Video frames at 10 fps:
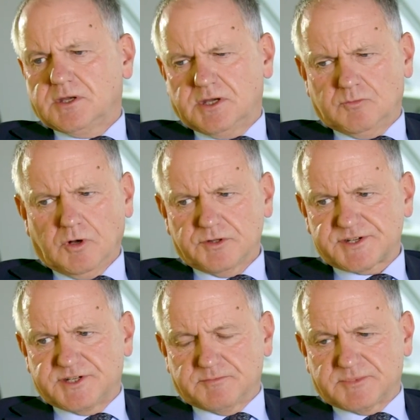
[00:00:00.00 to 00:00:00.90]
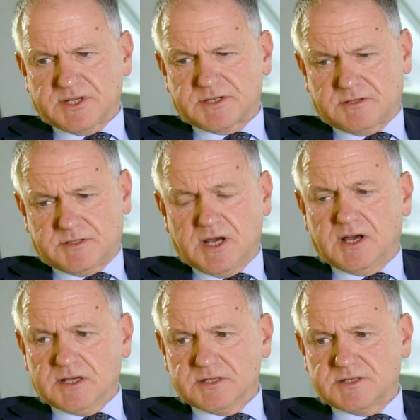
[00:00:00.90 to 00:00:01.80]
And what the SNP test
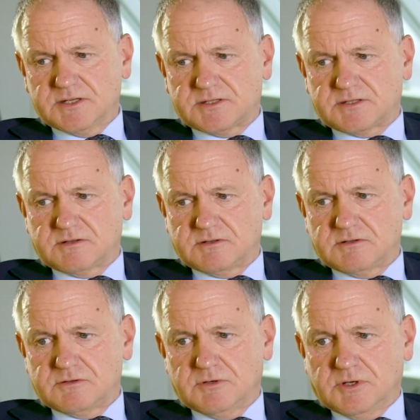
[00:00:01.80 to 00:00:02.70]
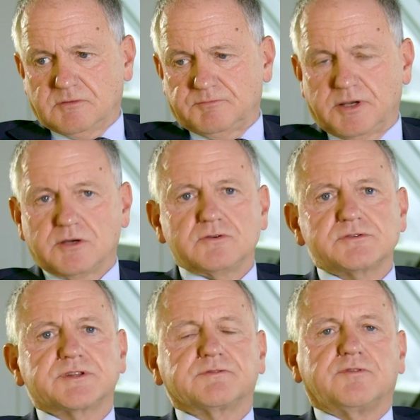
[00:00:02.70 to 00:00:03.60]
does is to
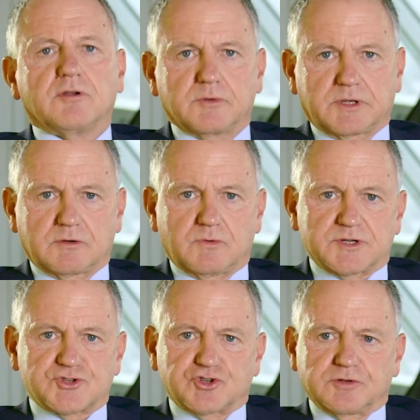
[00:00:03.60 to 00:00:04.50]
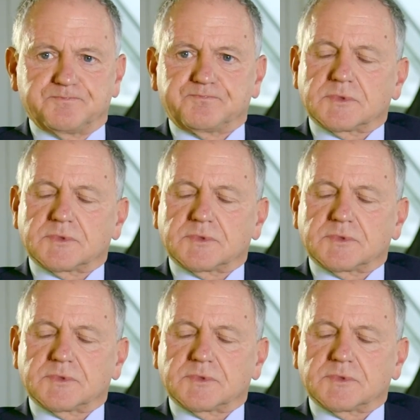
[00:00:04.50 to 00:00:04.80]
pose the following question.